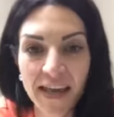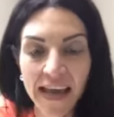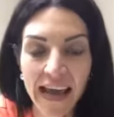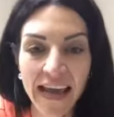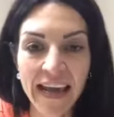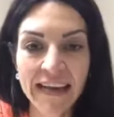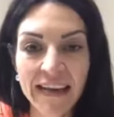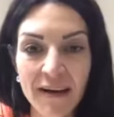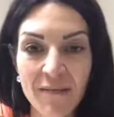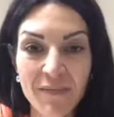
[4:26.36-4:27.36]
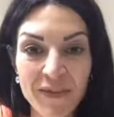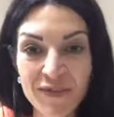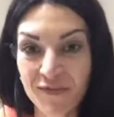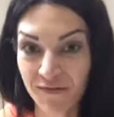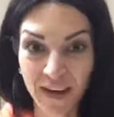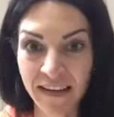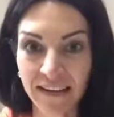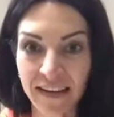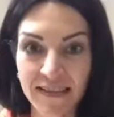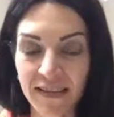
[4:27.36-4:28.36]
and um, it's just
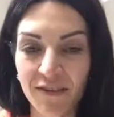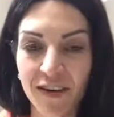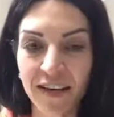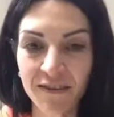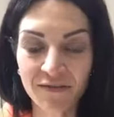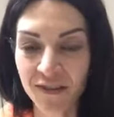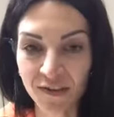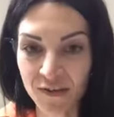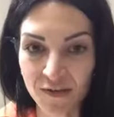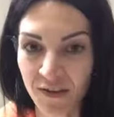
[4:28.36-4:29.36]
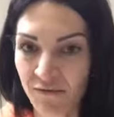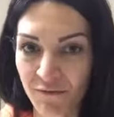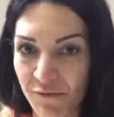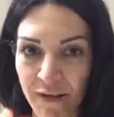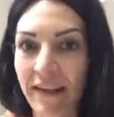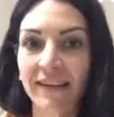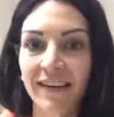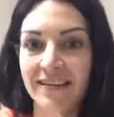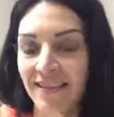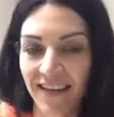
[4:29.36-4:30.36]
vitalizing, right? It feels and
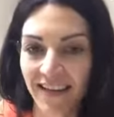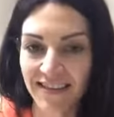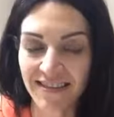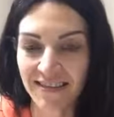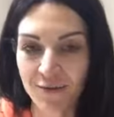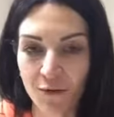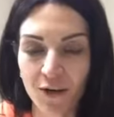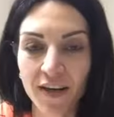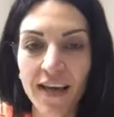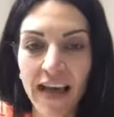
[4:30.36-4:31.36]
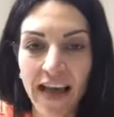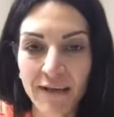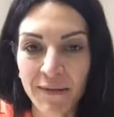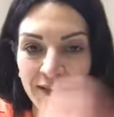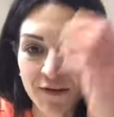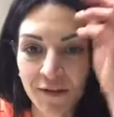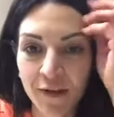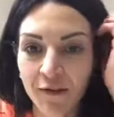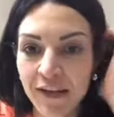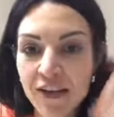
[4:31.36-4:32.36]
revitalizing, I guess is the word, and it makes you feel
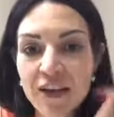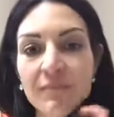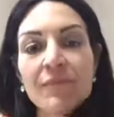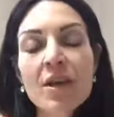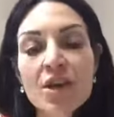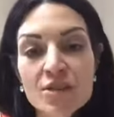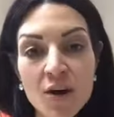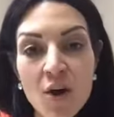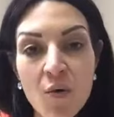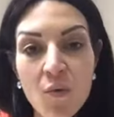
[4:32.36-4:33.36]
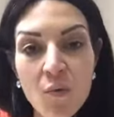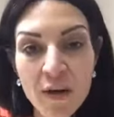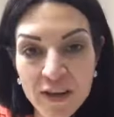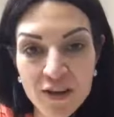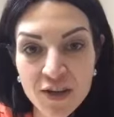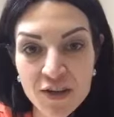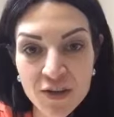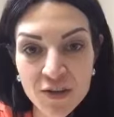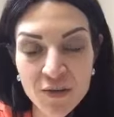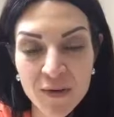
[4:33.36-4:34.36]
really good. So what you can
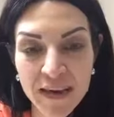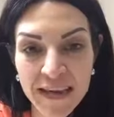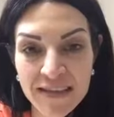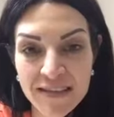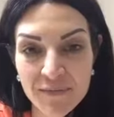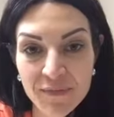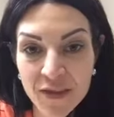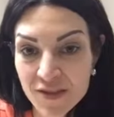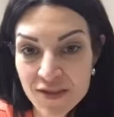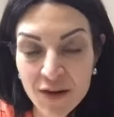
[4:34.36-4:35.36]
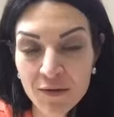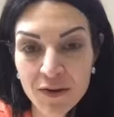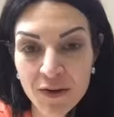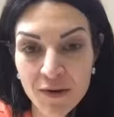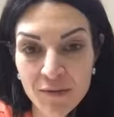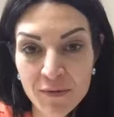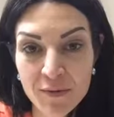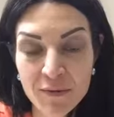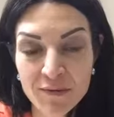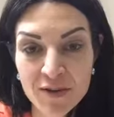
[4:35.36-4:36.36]
do is you can start with your
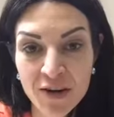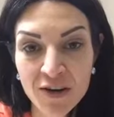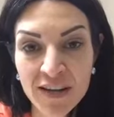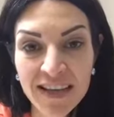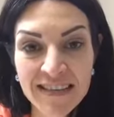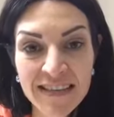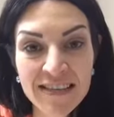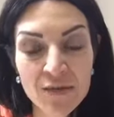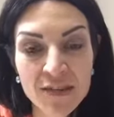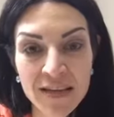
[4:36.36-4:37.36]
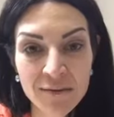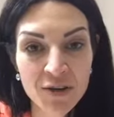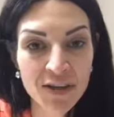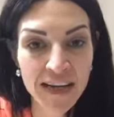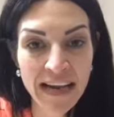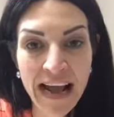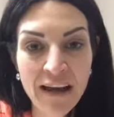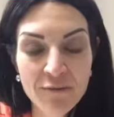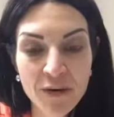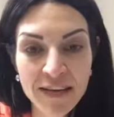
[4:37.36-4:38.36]
premium starter kit because that's the only time you're going to get
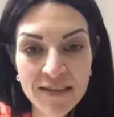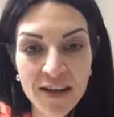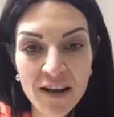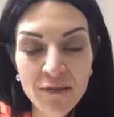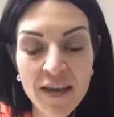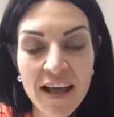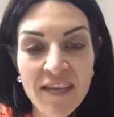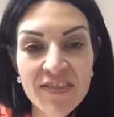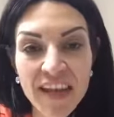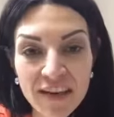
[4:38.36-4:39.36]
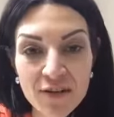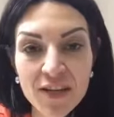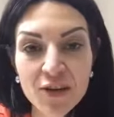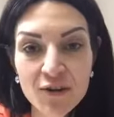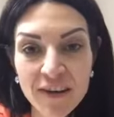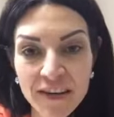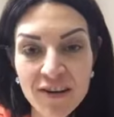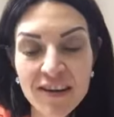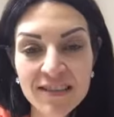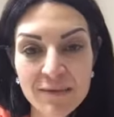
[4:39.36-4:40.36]
half price off. Then you can create your
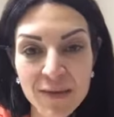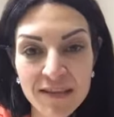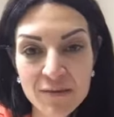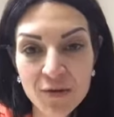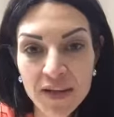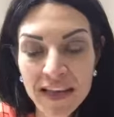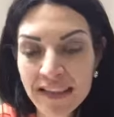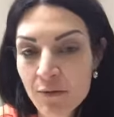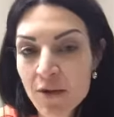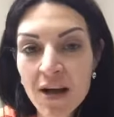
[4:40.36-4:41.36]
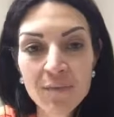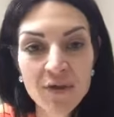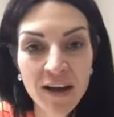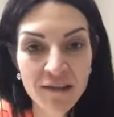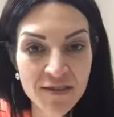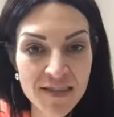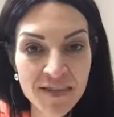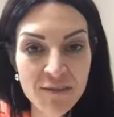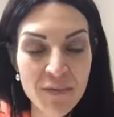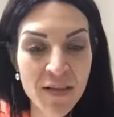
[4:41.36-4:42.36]
customizable kit that will come to you every
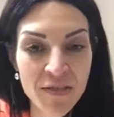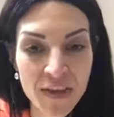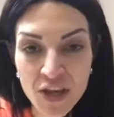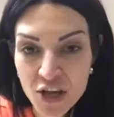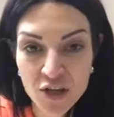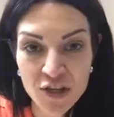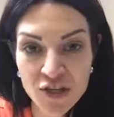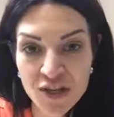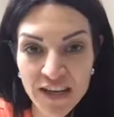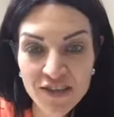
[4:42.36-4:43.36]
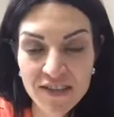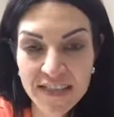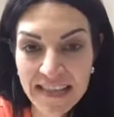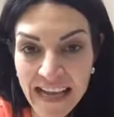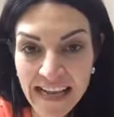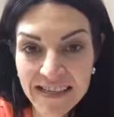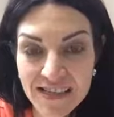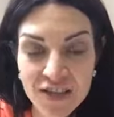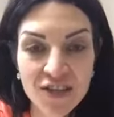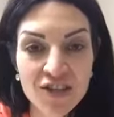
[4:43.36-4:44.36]
single month. You can change the date,
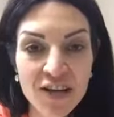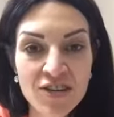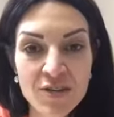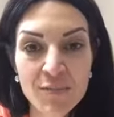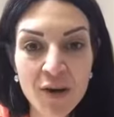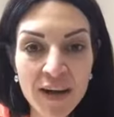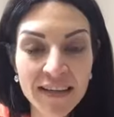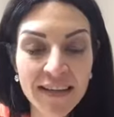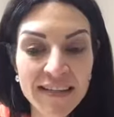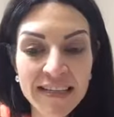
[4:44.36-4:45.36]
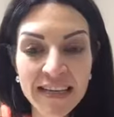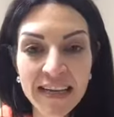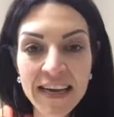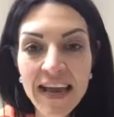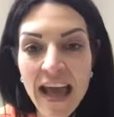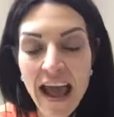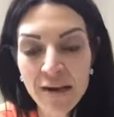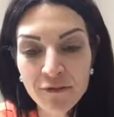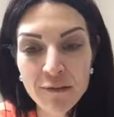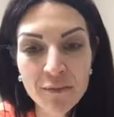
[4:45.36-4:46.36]
you can change the product that's in it.
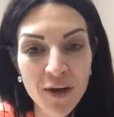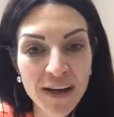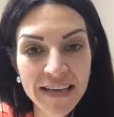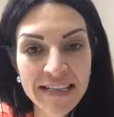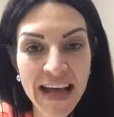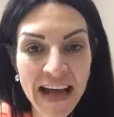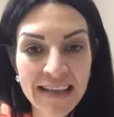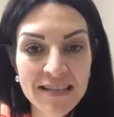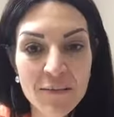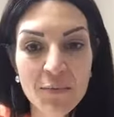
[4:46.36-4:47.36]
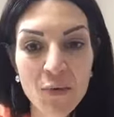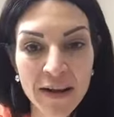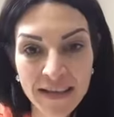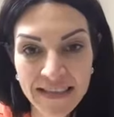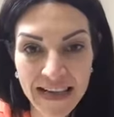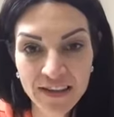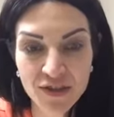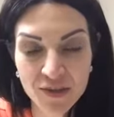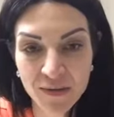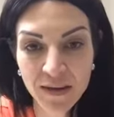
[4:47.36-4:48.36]
Every product has a point
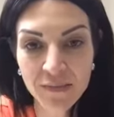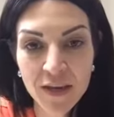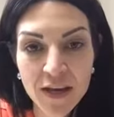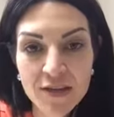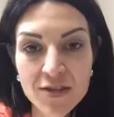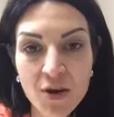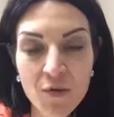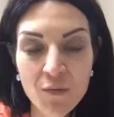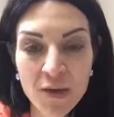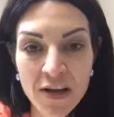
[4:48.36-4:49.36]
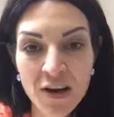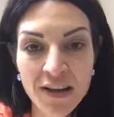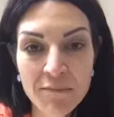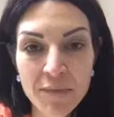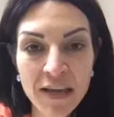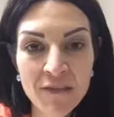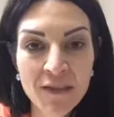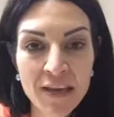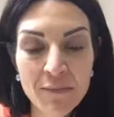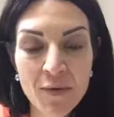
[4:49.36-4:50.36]
attached to it. So we call it
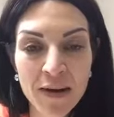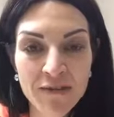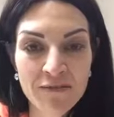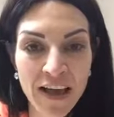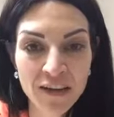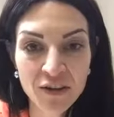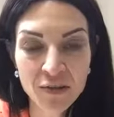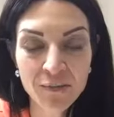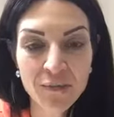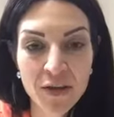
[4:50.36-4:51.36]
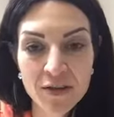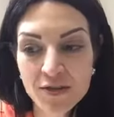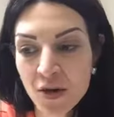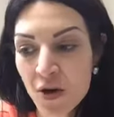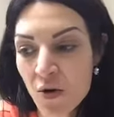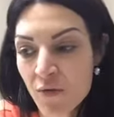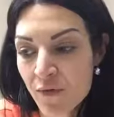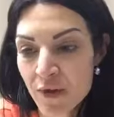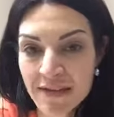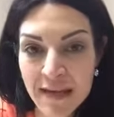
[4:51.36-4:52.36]
PV, point value. So
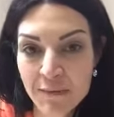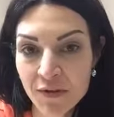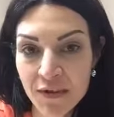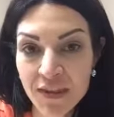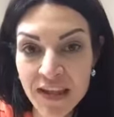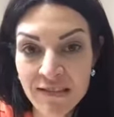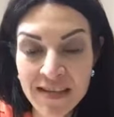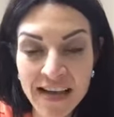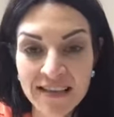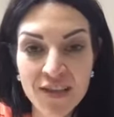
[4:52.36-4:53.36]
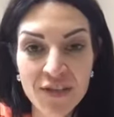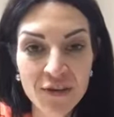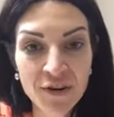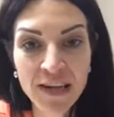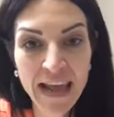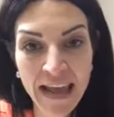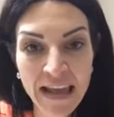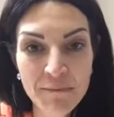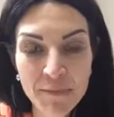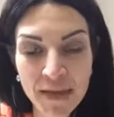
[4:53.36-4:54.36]
for example, Thieves has a
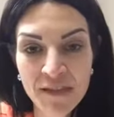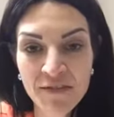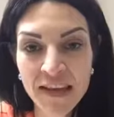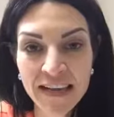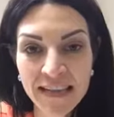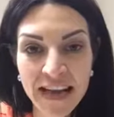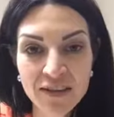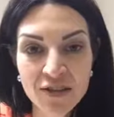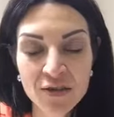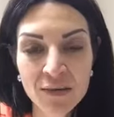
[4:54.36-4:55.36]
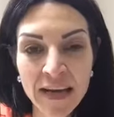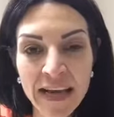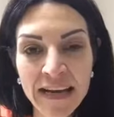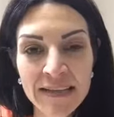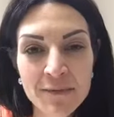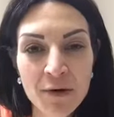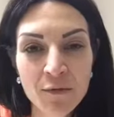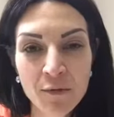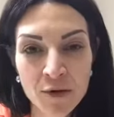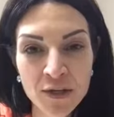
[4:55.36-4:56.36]
38 PV attached to it and it's
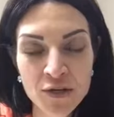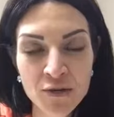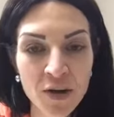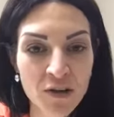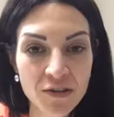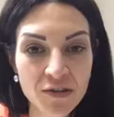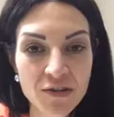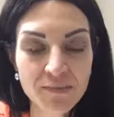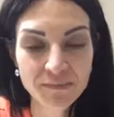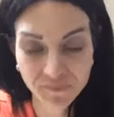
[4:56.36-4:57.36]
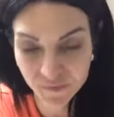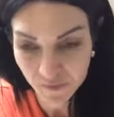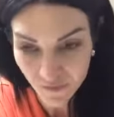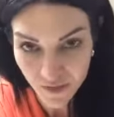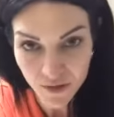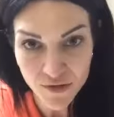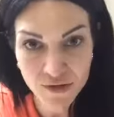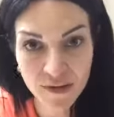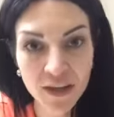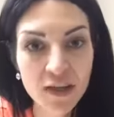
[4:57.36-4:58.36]
about $42. So
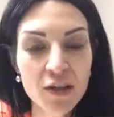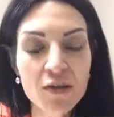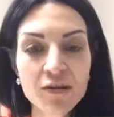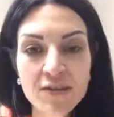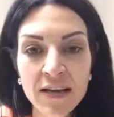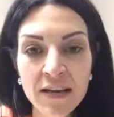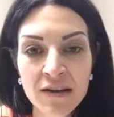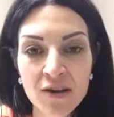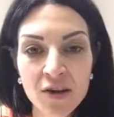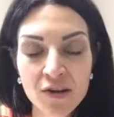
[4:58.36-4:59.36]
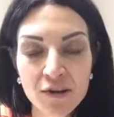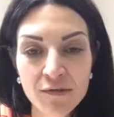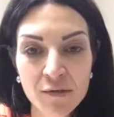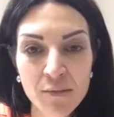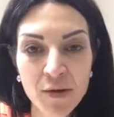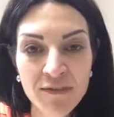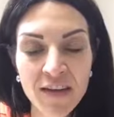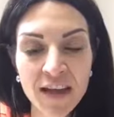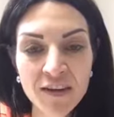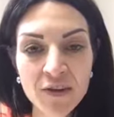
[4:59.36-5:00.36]
it's very close in dollar for point
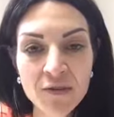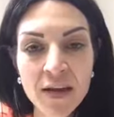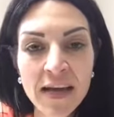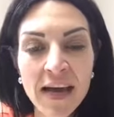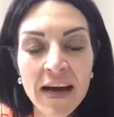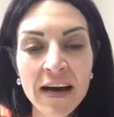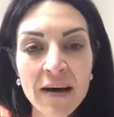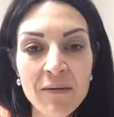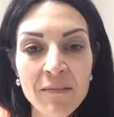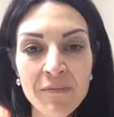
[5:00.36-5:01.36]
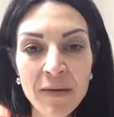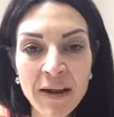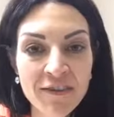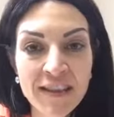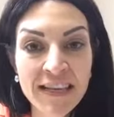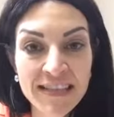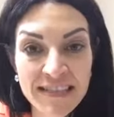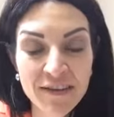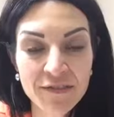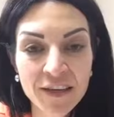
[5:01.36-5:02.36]
value, um, but everything is
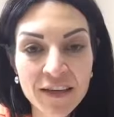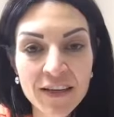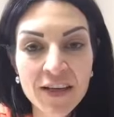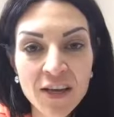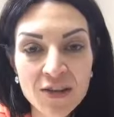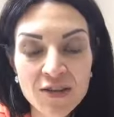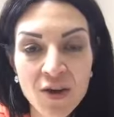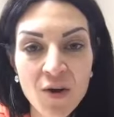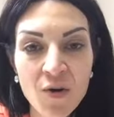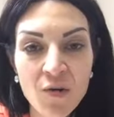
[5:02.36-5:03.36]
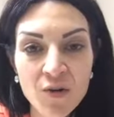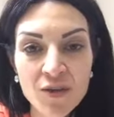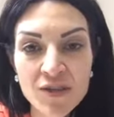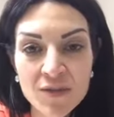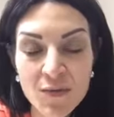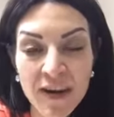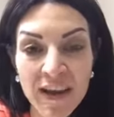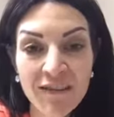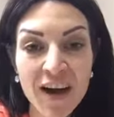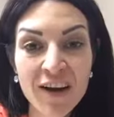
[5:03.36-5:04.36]
different. So you just want to
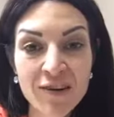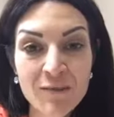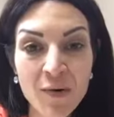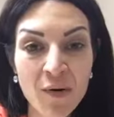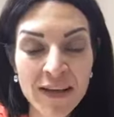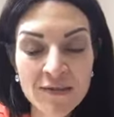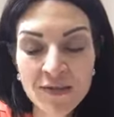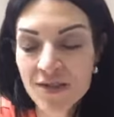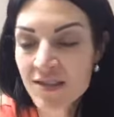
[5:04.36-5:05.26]
have 100 points, which is